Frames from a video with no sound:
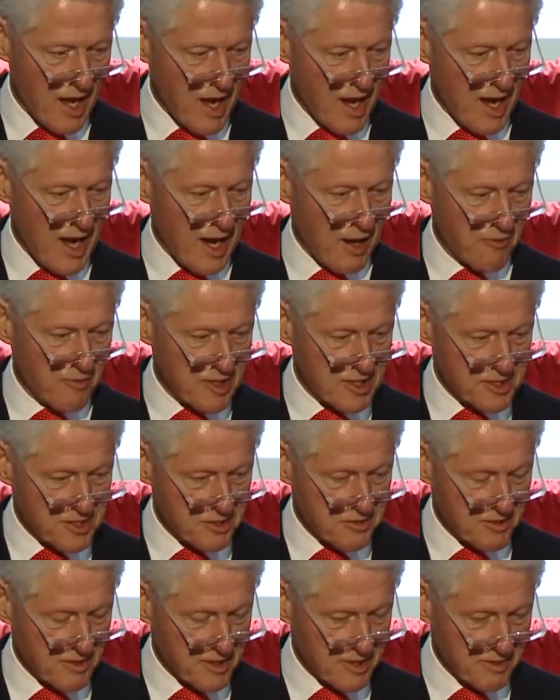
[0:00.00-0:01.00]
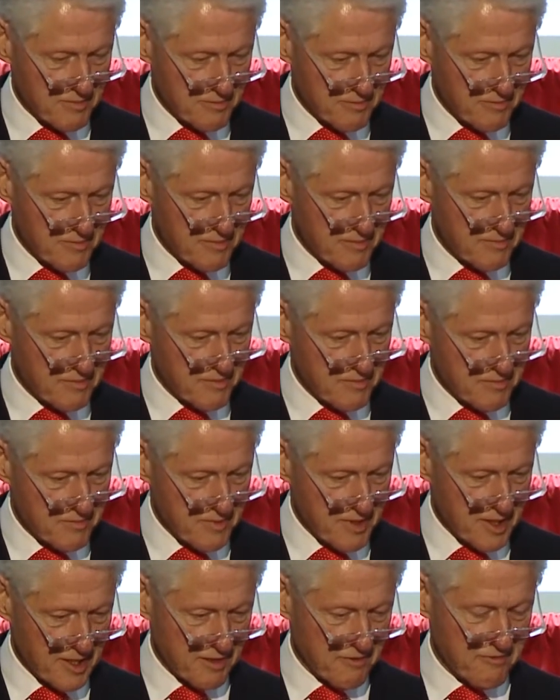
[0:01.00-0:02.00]
I went to
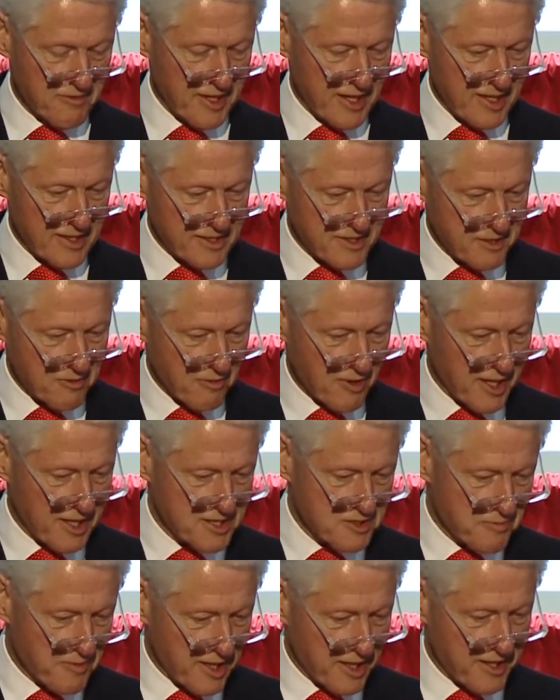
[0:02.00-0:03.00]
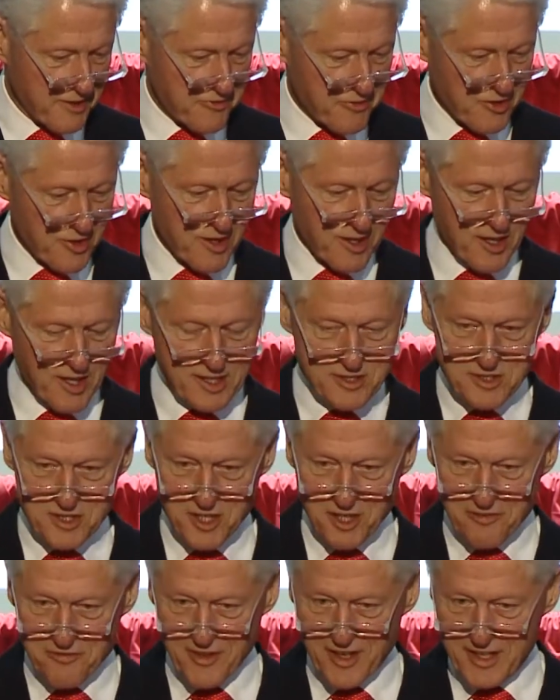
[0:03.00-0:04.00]
an event to raise money for an
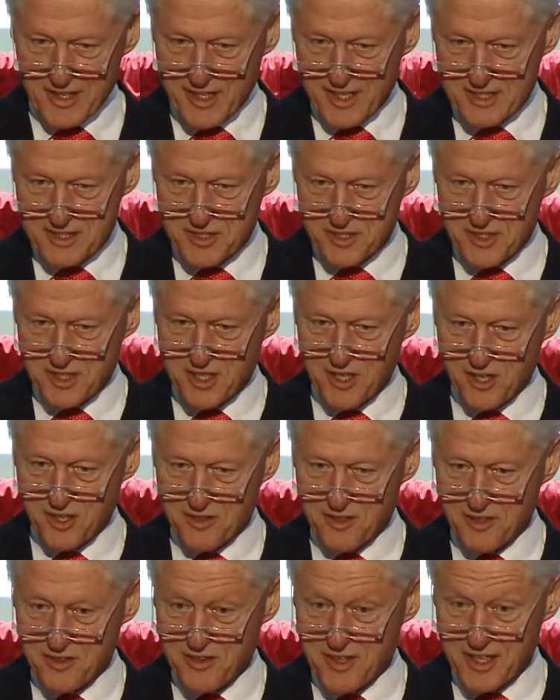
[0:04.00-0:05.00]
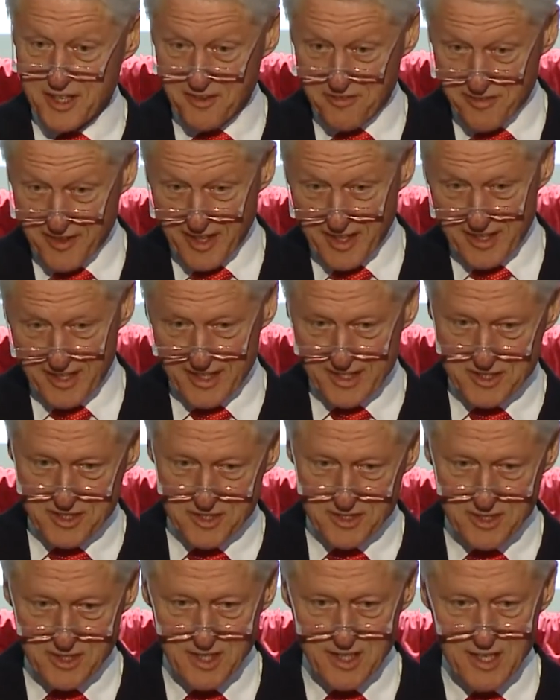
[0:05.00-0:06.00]
Arkansas foundation called the Thea
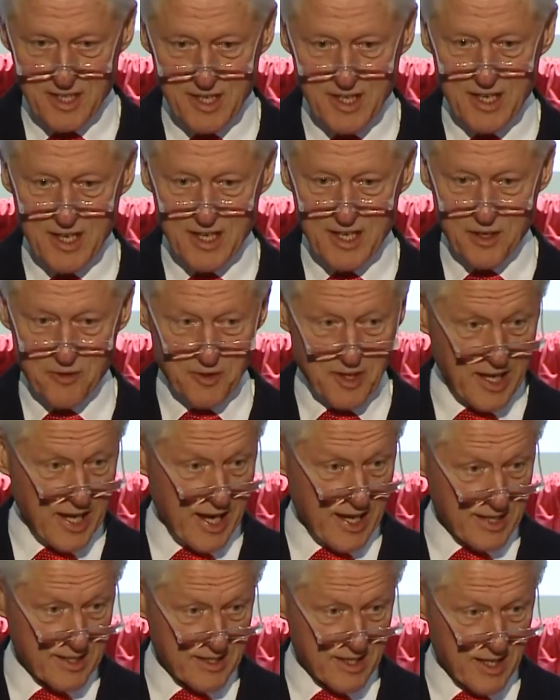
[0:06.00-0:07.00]
Foundation that we had at the